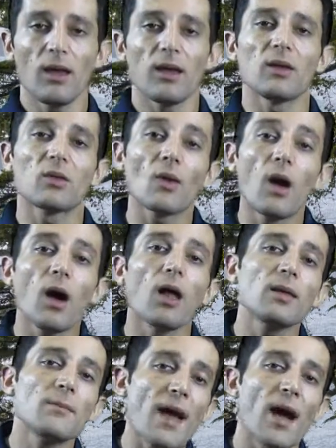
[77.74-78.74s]
it's
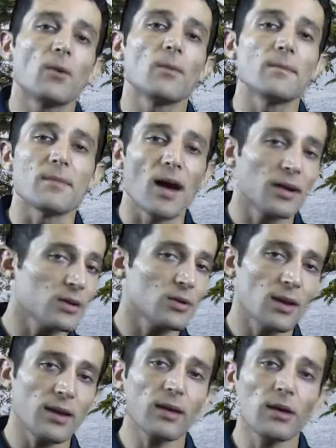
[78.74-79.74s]
all about
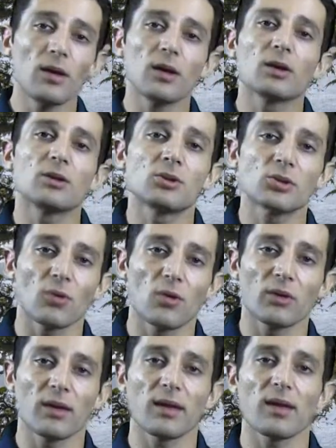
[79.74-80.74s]
monitoring,
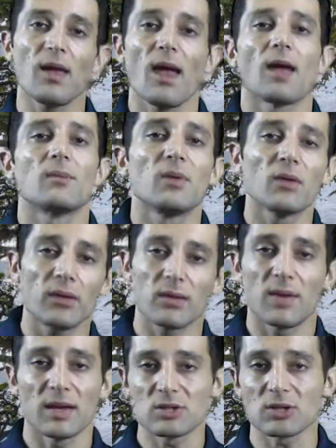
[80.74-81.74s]
controlling, and building
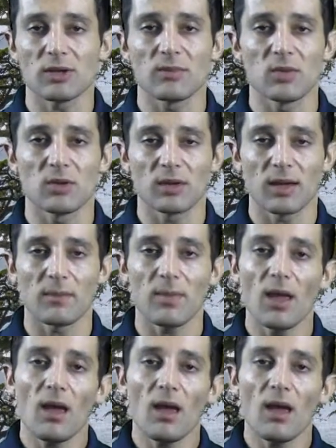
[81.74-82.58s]
a patient community.